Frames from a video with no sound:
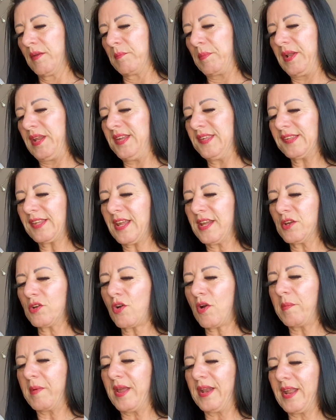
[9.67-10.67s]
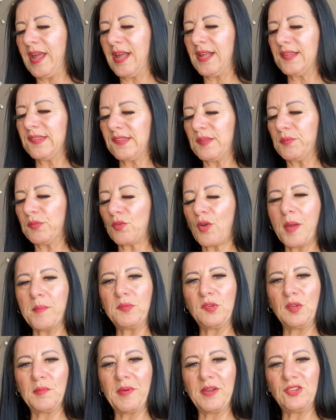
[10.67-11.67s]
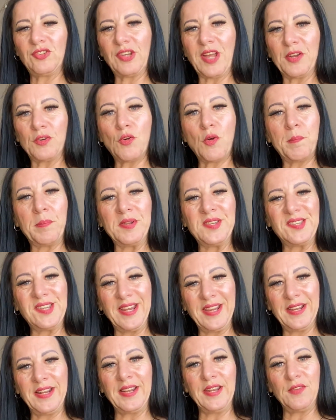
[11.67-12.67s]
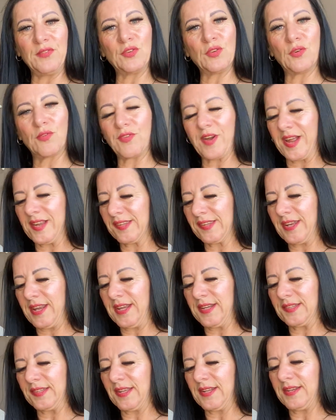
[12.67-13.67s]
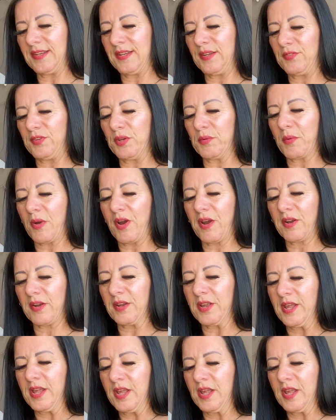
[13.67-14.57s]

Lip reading: Please like, comment and subscribe to my channel, particularly if you're resonating, and if you are,